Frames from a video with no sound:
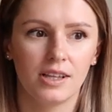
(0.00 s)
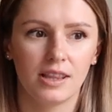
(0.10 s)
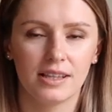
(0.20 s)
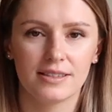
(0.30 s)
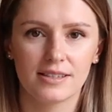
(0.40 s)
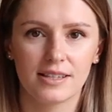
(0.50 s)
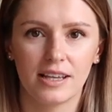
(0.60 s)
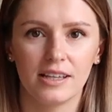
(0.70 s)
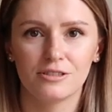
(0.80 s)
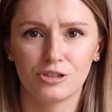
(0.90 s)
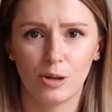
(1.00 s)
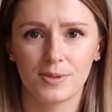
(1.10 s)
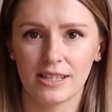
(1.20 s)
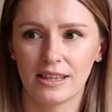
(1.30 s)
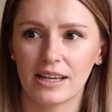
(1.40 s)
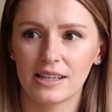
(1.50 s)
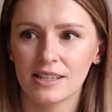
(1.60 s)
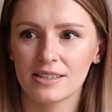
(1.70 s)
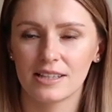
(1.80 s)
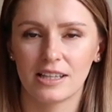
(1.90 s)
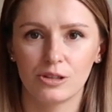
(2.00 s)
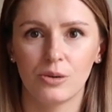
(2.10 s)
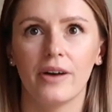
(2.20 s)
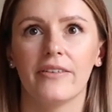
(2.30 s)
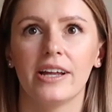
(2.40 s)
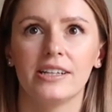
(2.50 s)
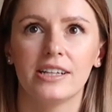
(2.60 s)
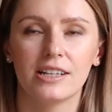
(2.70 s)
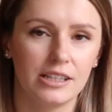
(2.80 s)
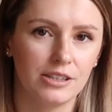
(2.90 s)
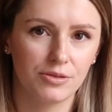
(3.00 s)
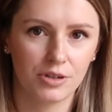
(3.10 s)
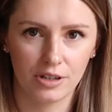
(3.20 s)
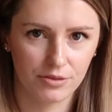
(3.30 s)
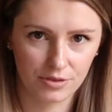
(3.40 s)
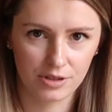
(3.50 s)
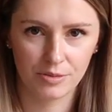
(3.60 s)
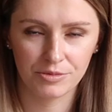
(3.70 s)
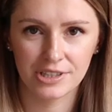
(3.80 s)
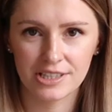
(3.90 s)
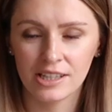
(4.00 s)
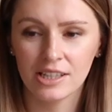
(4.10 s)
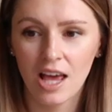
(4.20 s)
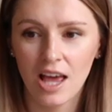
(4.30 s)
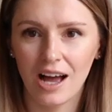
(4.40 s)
let's say, tops and leggings, and I don't have any clean for her for some reason,